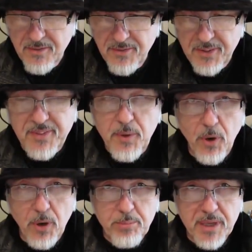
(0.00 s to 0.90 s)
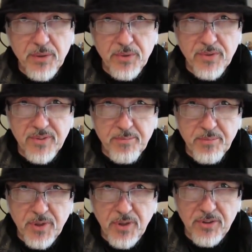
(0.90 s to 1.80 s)
51 builds have
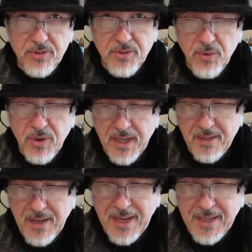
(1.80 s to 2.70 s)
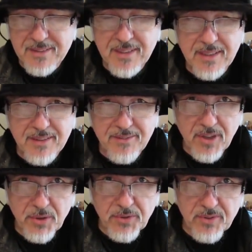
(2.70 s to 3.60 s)
gotten underway, and 18 of
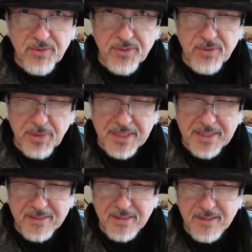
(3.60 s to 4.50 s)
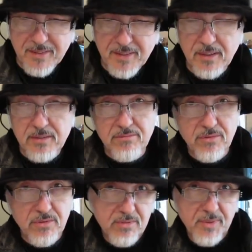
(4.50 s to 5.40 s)
those have completed. So
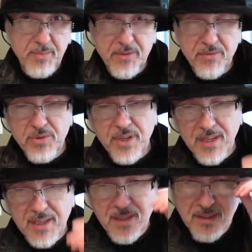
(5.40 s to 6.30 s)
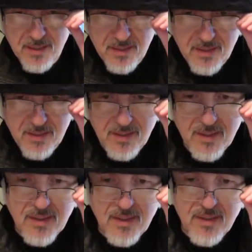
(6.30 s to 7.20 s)
it's been really,
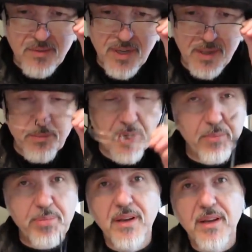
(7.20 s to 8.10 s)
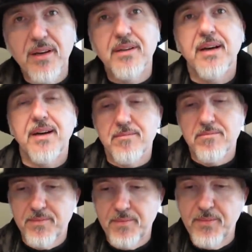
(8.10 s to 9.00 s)
really popular.
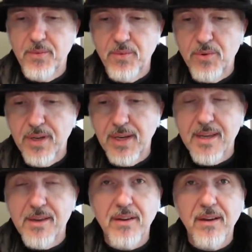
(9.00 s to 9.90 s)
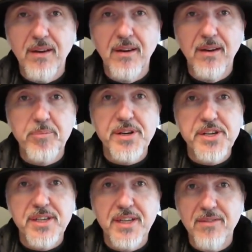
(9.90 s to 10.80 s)
I'm really
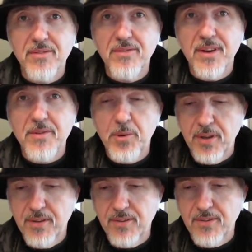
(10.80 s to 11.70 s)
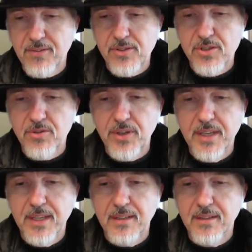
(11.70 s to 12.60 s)
appreciative of everybody that's
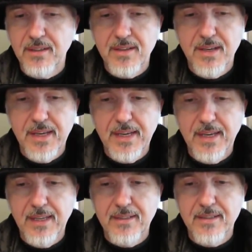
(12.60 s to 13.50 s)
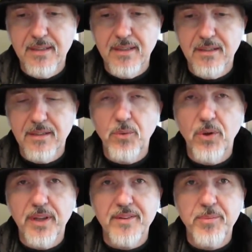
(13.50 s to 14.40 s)
joined in and
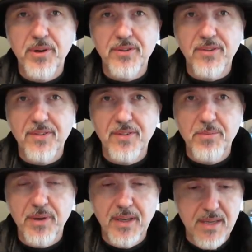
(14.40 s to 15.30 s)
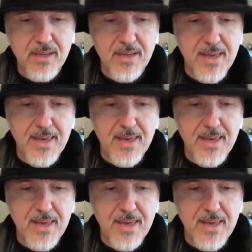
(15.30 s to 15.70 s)
wanted to participate.